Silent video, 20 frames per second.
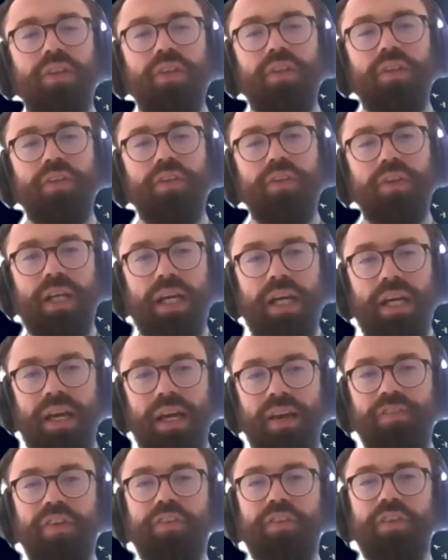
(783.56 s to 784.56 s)
So yeah,
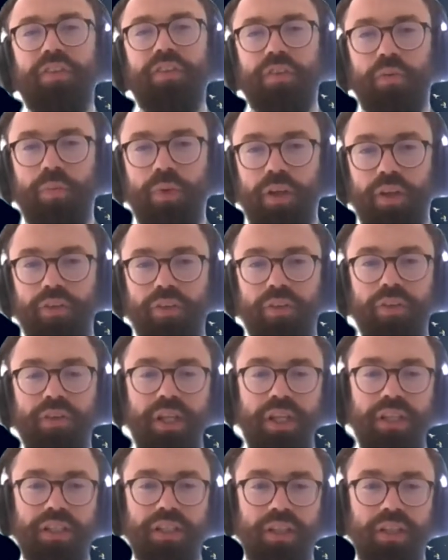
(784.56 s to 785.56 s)
emphasis on personal
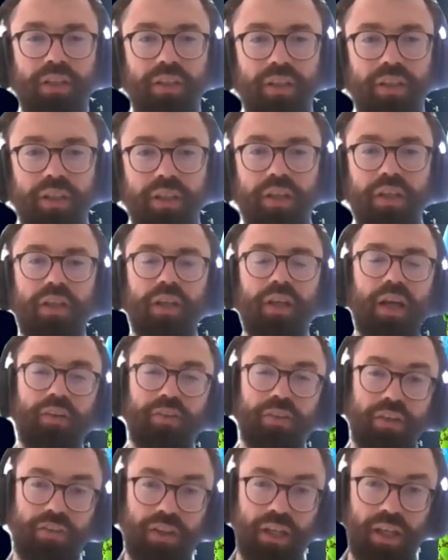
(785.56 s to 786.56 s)
data. As
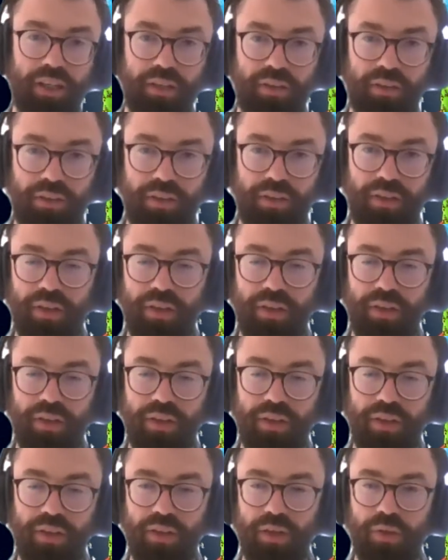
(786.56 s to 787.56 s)
I say,
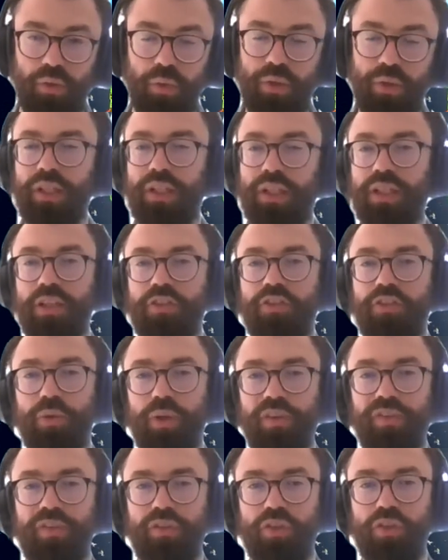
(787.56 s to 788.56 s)
we think Dataswift
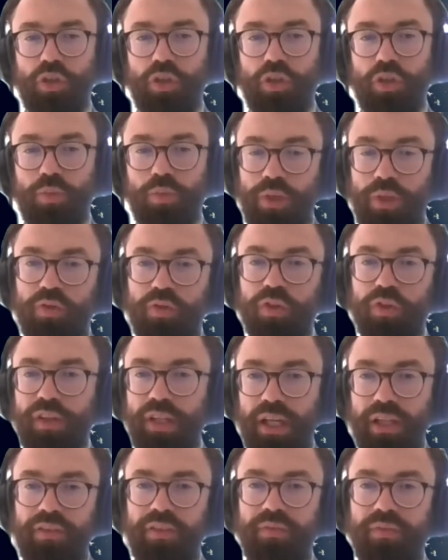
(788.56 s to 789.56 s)
should be useful for that.
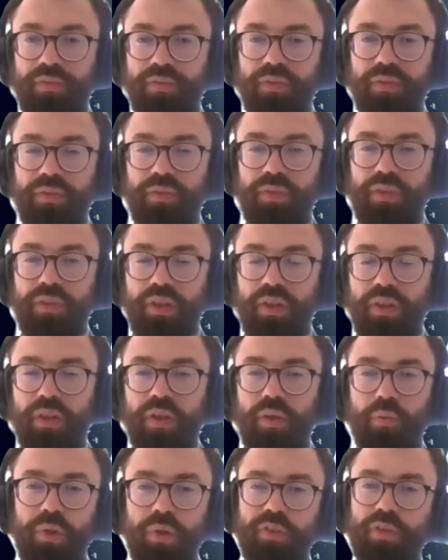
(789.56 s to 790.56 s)

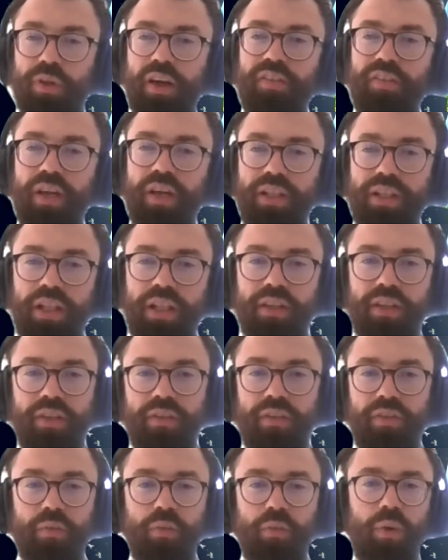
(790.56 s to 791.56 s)
But if you have an idea
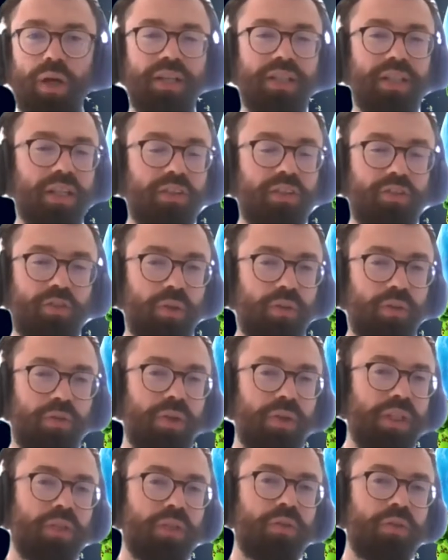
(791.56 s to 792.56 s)
where Dataswift
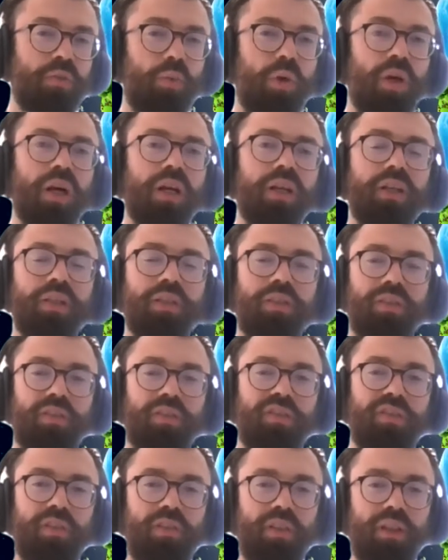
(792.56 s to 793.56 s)
really couldn't work
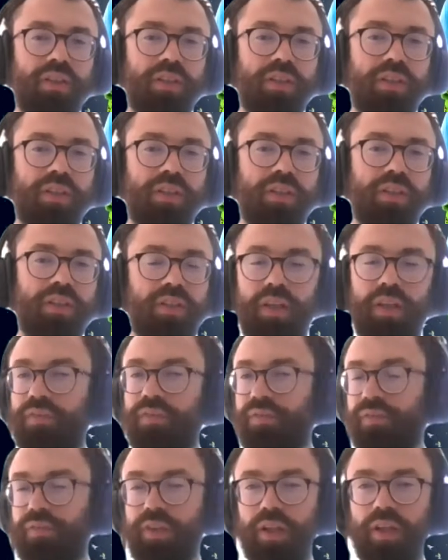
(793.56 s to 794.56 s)
for it, then
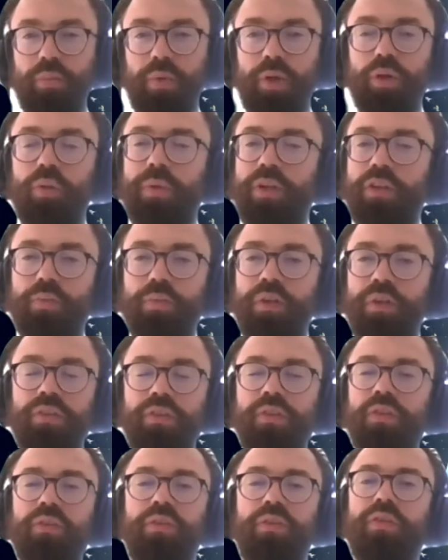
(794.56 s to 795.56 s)
by all means, please
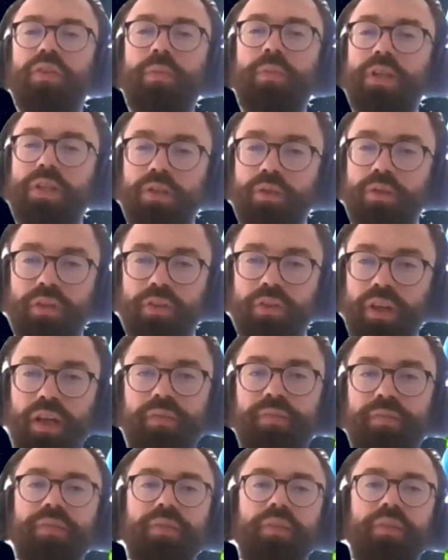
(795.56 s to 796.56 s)
do submit it all the same,
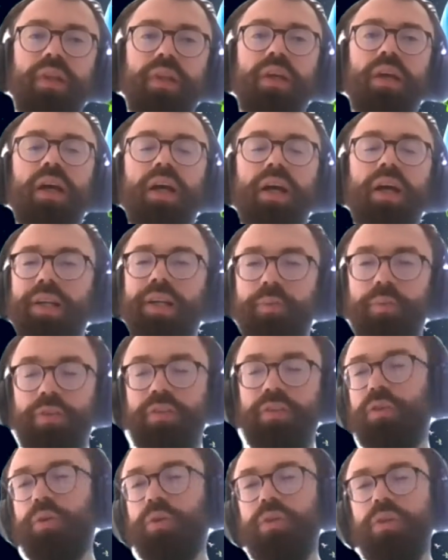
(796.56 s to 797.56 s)
and it'll be
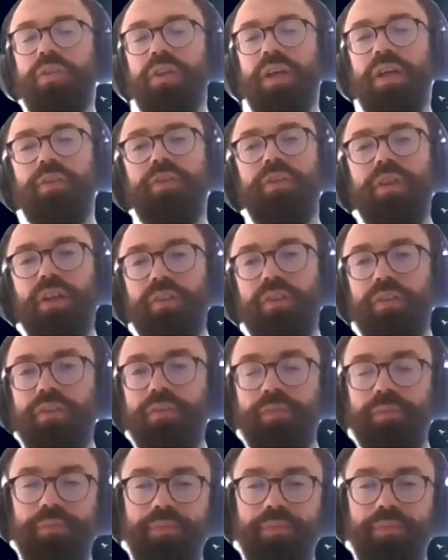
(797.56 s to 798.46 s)
scored the same as the others.